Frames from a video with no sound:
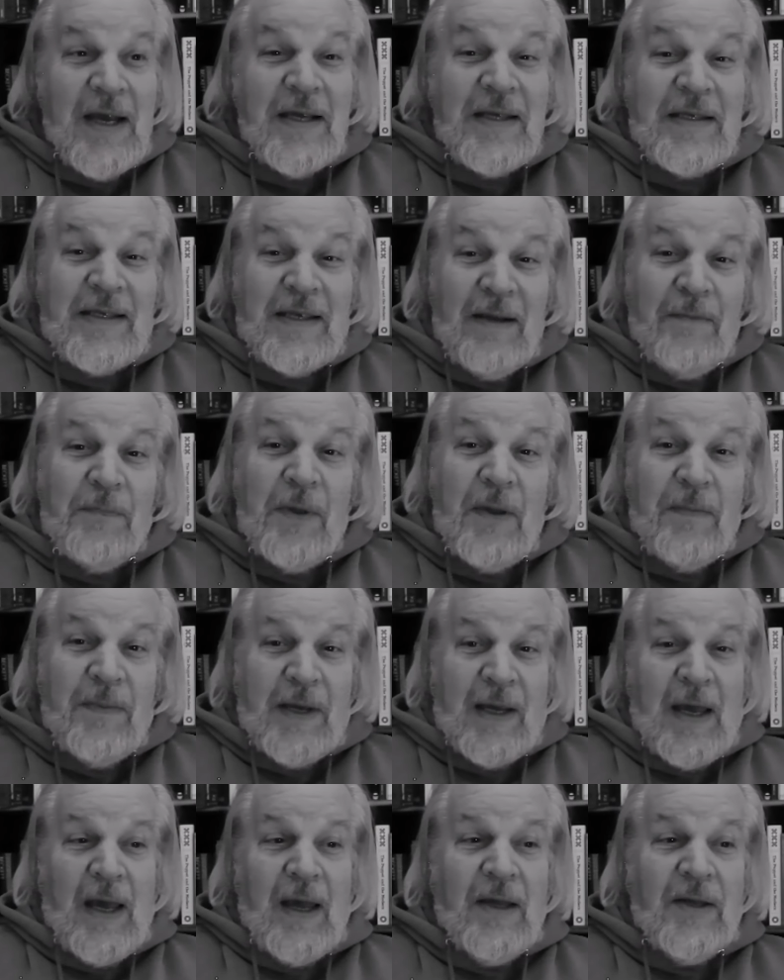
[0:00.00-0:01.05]
simply
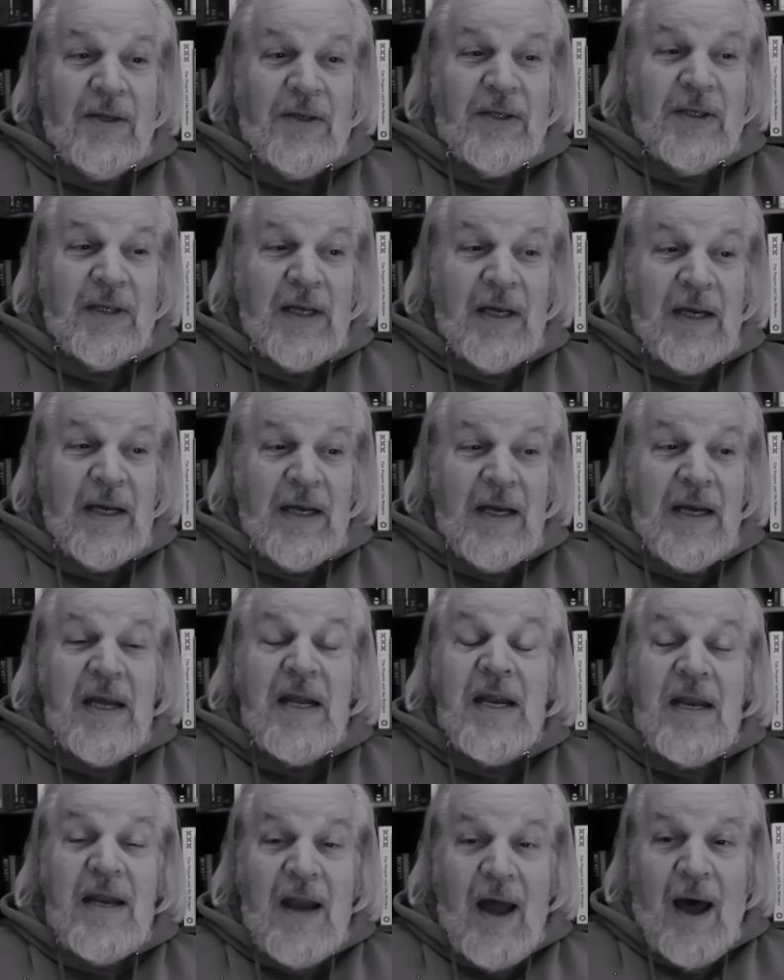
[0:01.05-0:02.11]
because
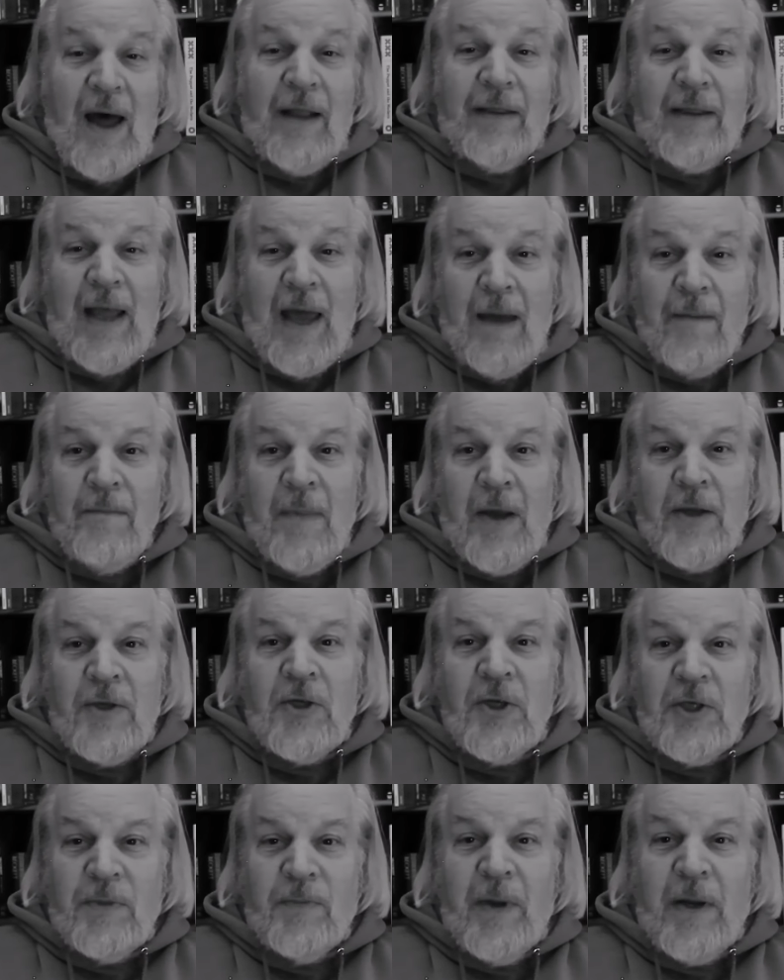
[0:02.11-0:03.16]
not that
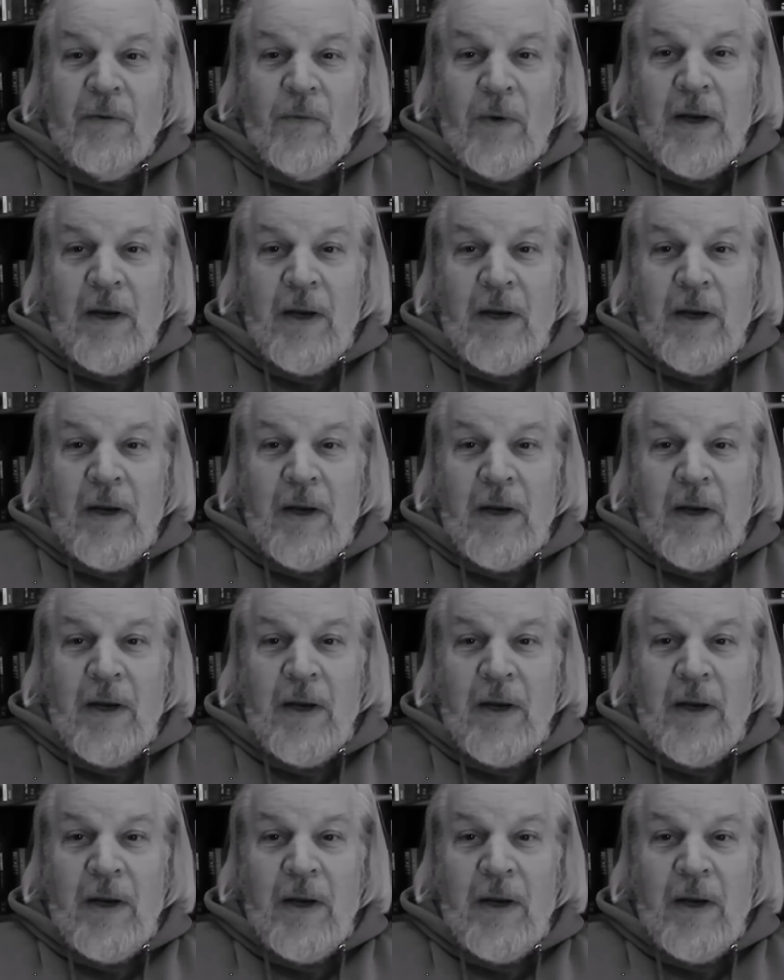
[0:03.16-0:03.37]
much has been